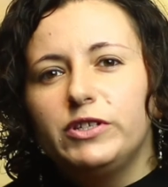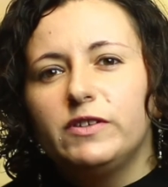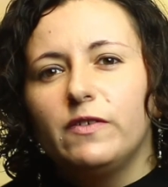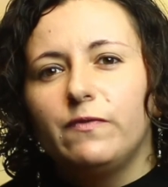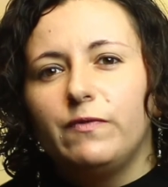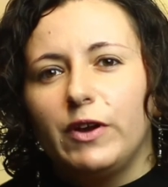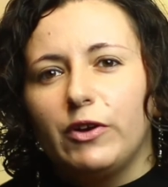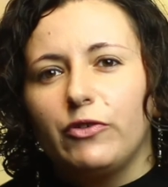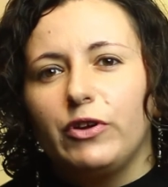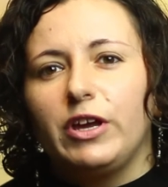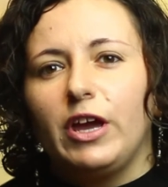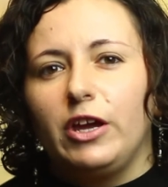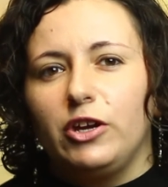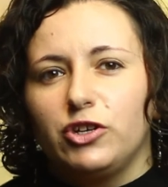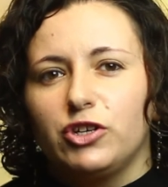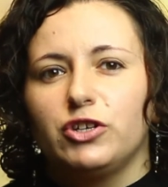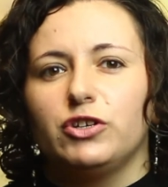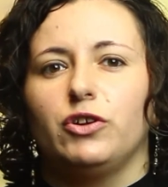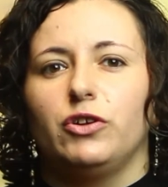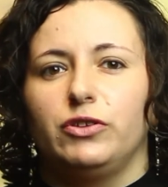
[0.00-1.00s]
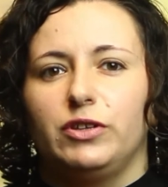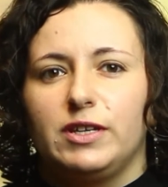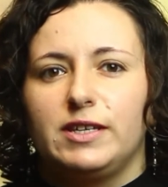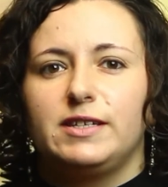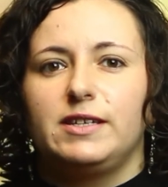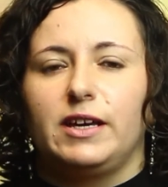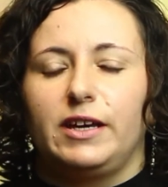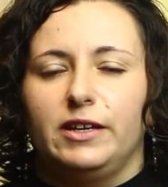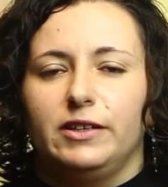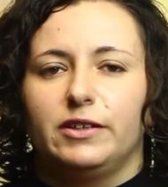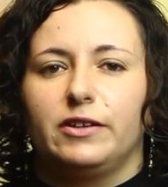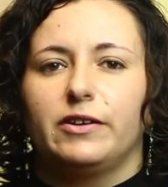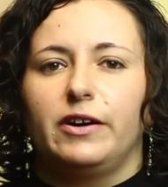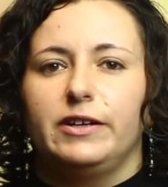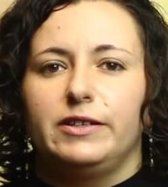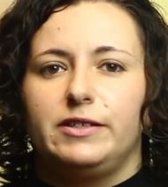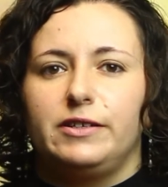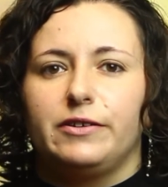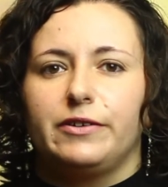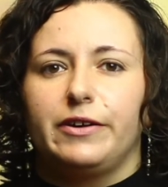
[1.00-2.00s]
a variation on the 2nd
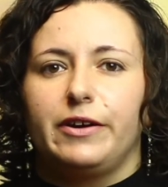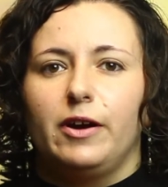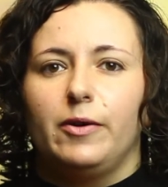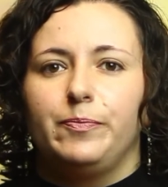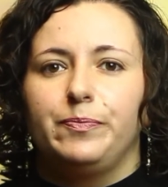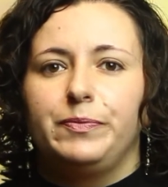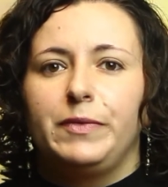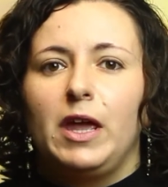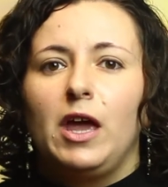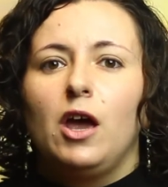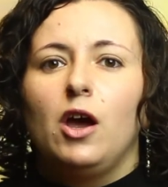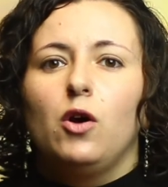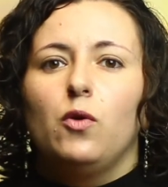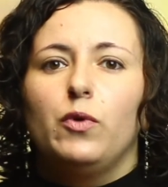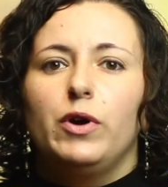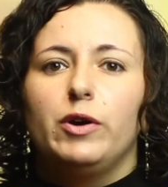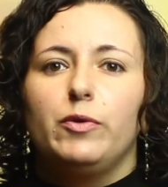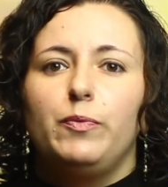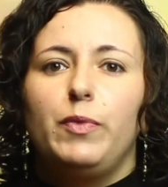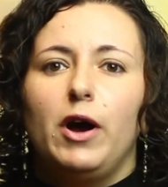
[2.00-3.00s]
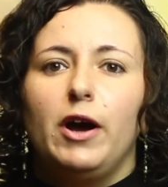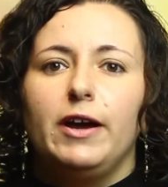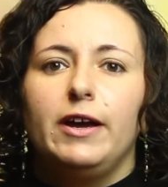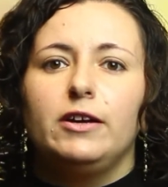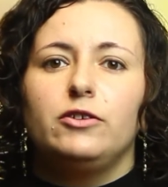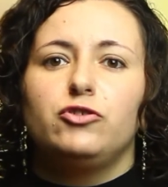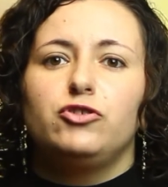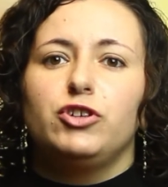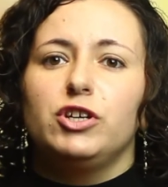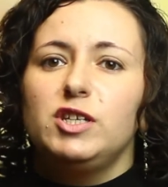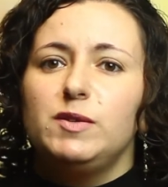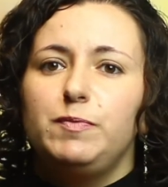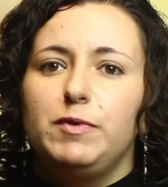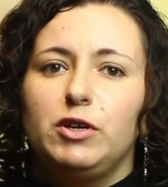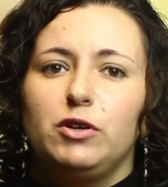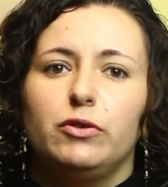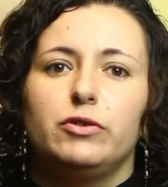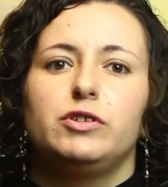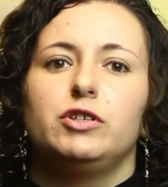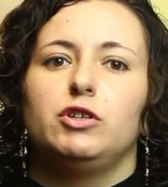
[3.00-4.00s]
criteria, whereby just
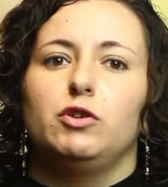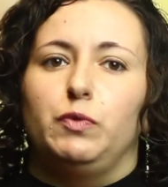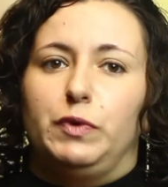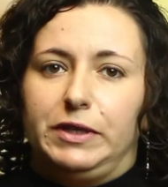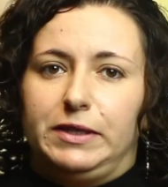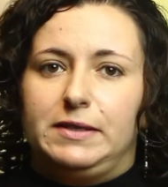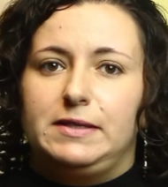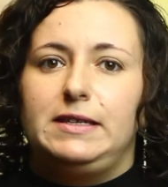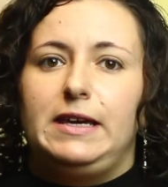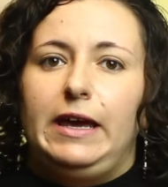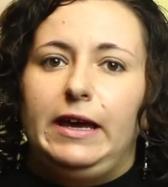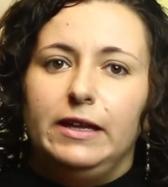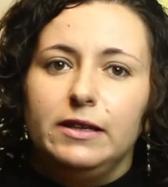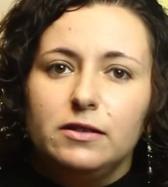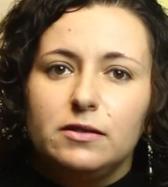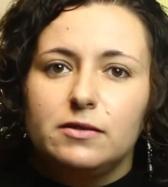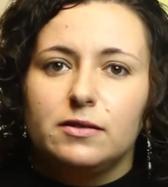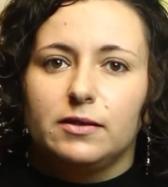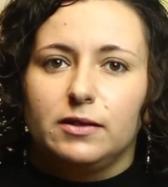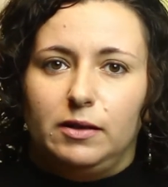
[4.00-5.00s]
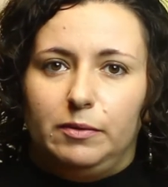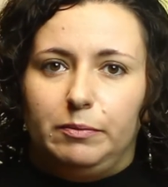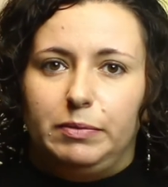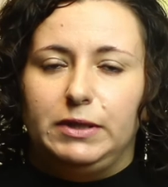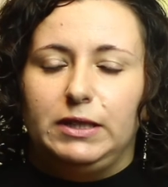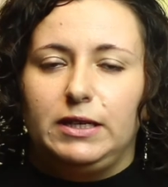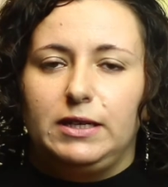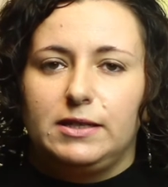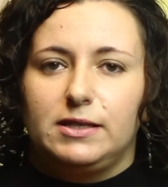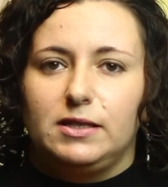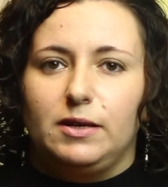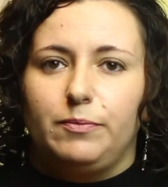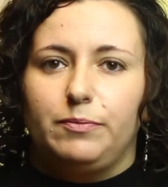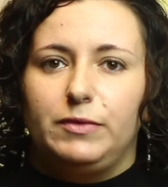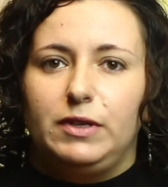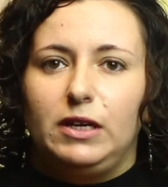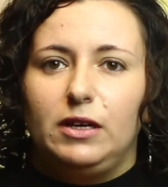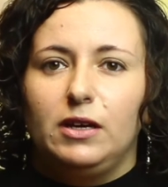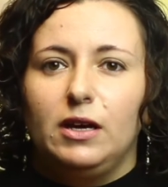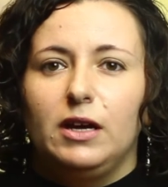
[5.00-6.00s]
because you intend to complete
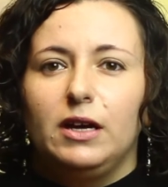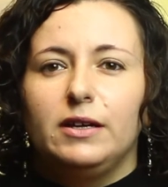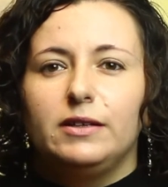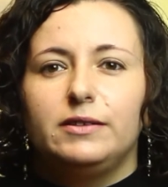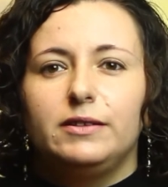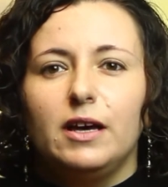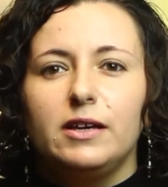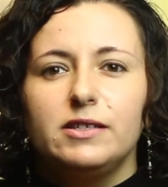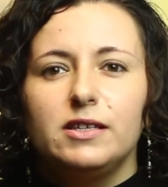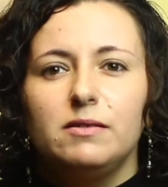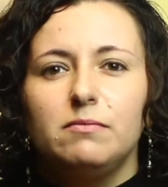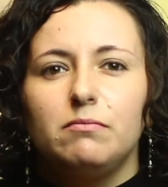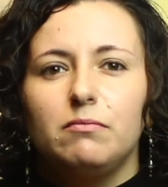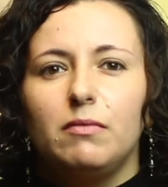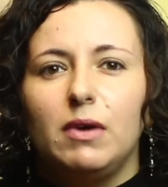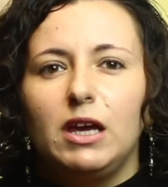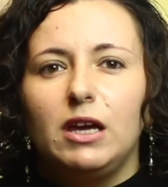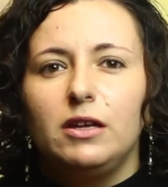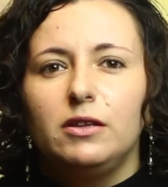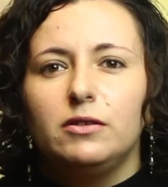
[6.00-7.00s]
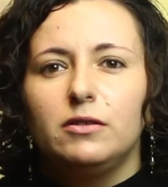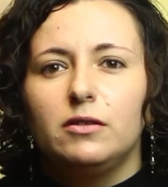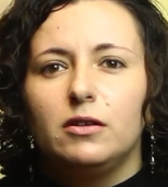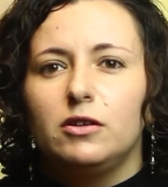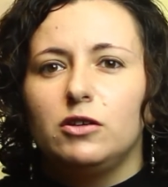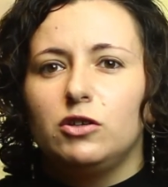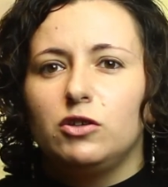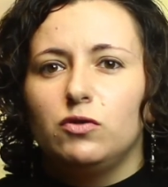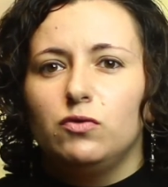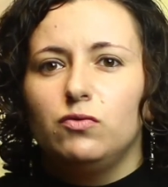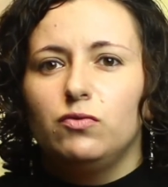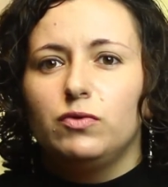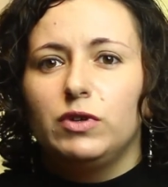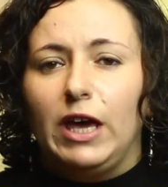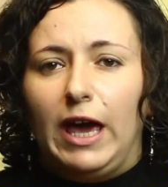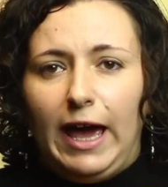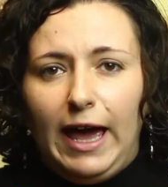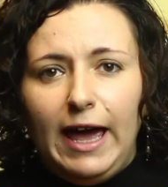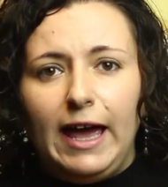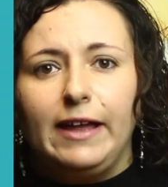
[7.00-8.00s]
something doesn't mean that you
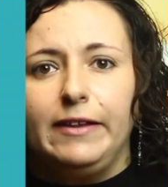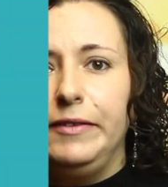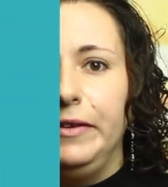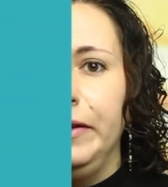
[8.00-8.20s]
can.